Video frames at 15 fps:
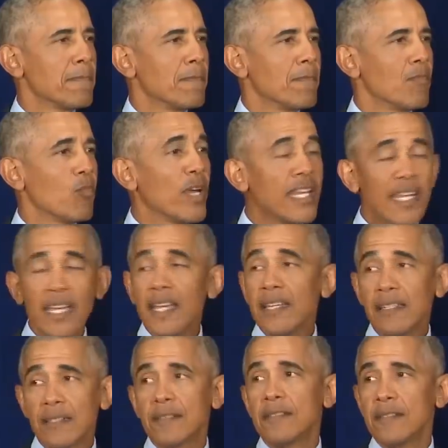We need
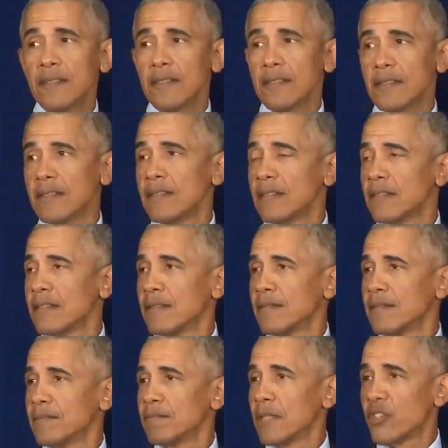
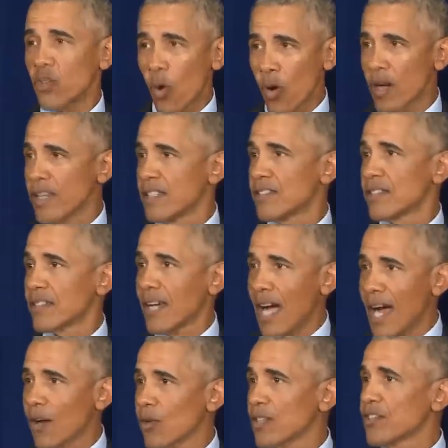majorities in
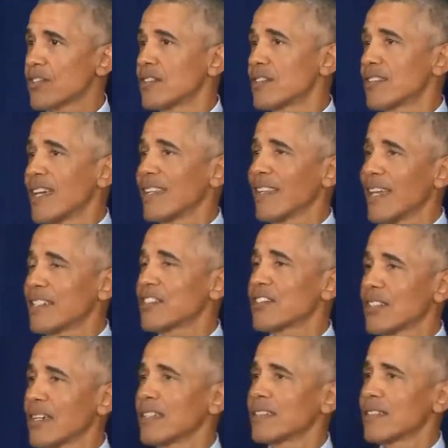Congress and state
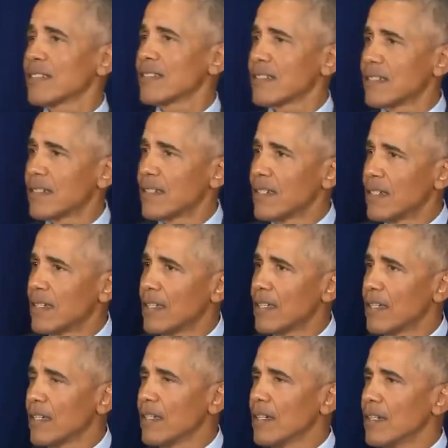legislatures
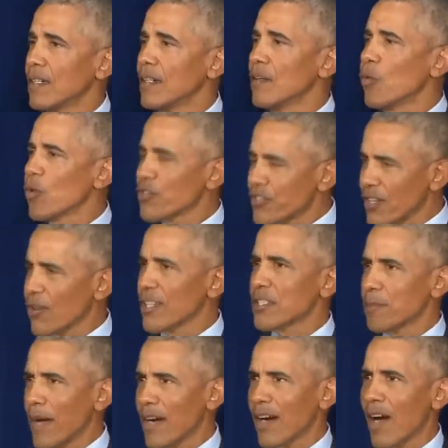who are serious
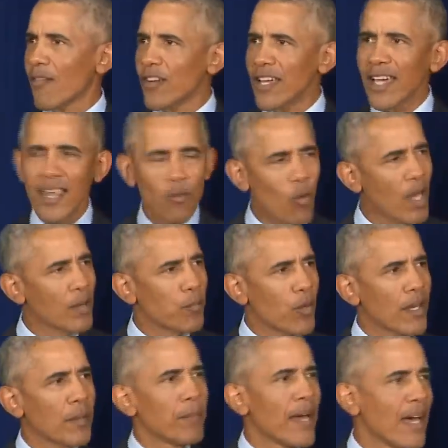about governing and want to bring
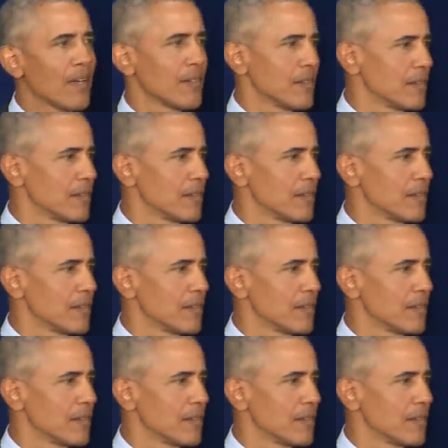about